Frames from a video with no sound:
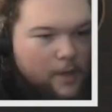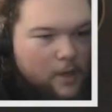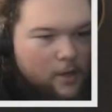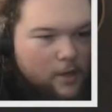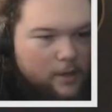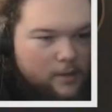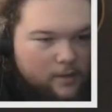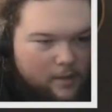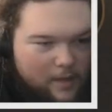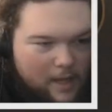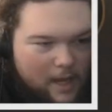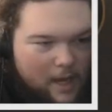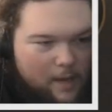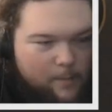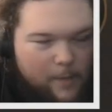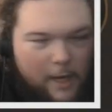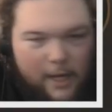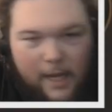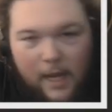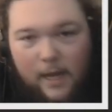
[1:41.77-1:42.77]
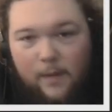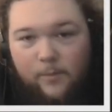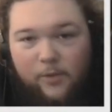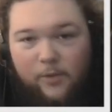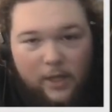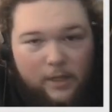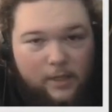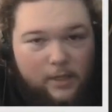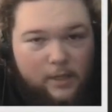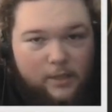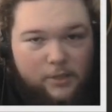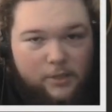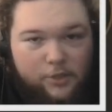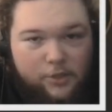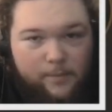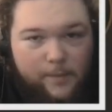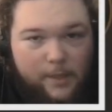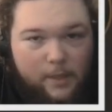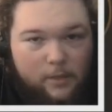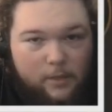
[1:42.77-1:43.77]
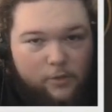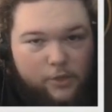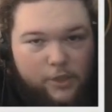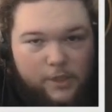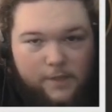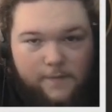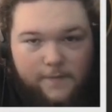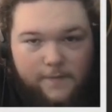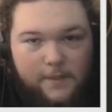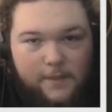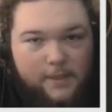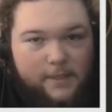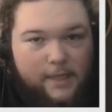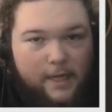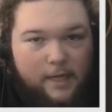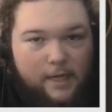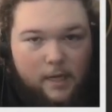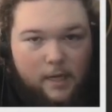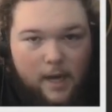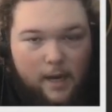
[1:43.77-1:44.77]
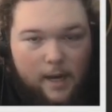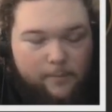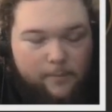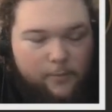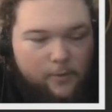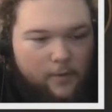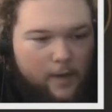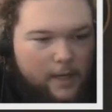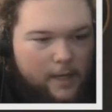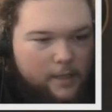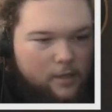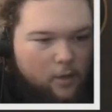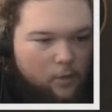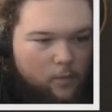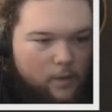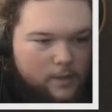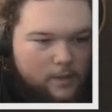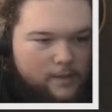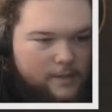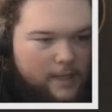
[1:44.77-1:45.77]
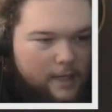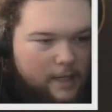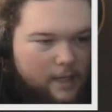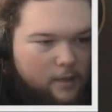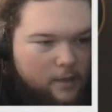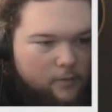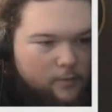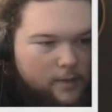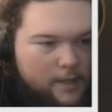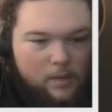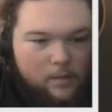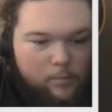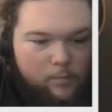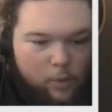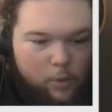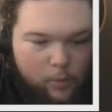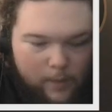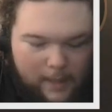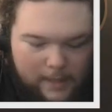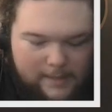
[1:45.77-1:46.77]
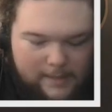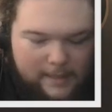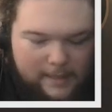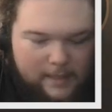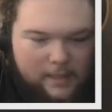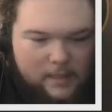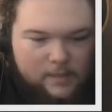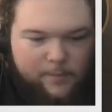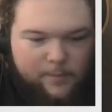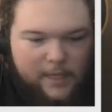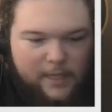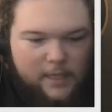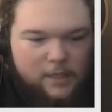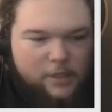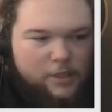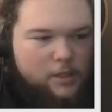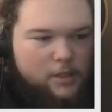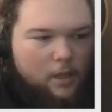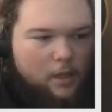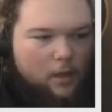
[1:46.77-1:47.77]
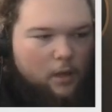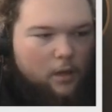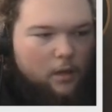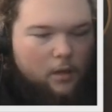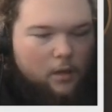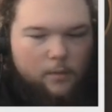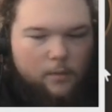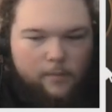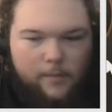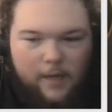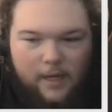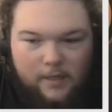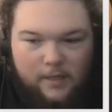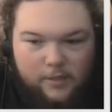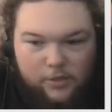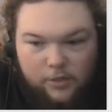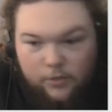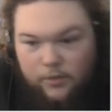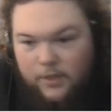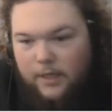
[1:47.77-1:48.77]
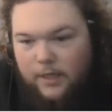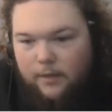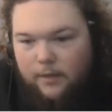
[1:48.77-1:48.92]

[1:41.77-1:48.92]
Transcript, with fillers: are in the game. I can't play the instrumental just for the sake of copyright. Don't want to take any risk. But we is in this bitch, um, and as you see